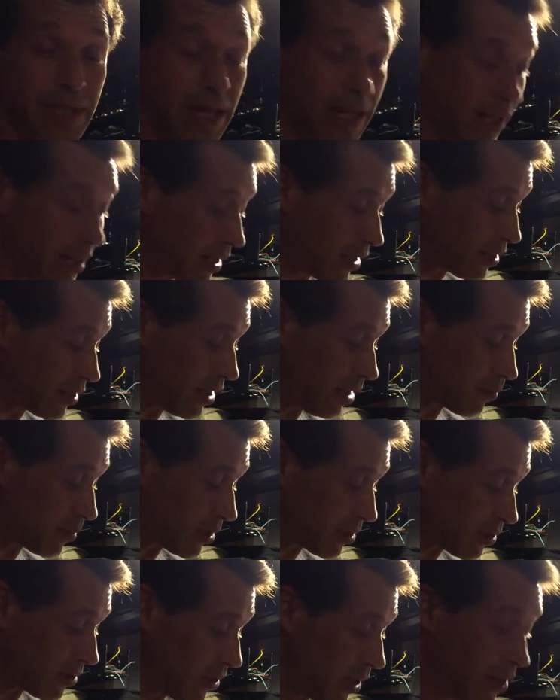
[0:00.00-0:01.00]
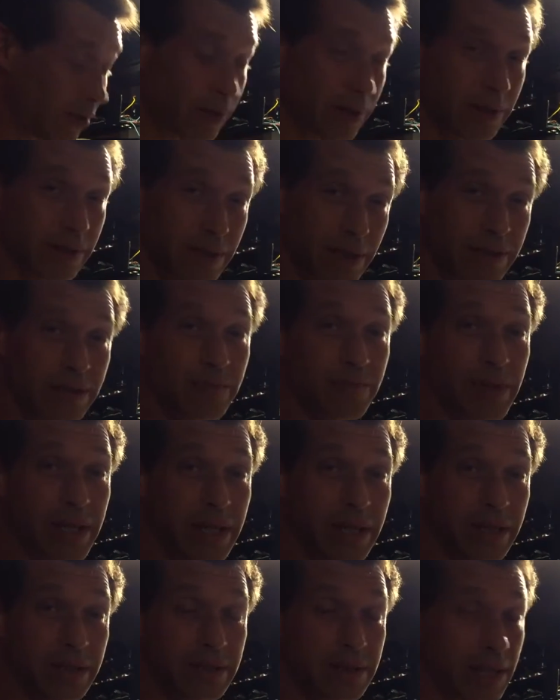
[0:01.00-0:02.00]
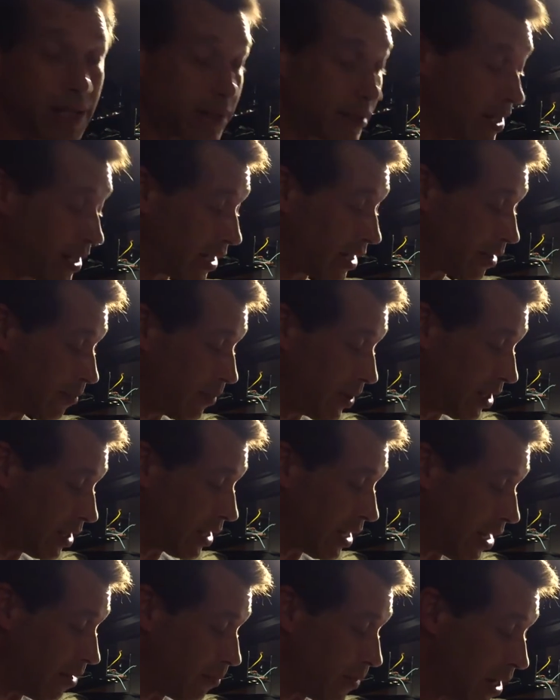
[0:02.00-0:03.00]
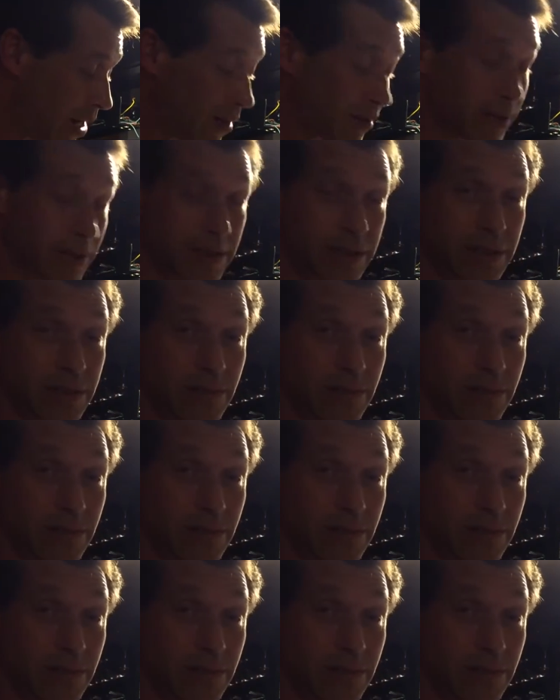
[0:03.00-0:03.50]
and it accepts it slower. Doesn't mean it's not taking the milliamp hours, it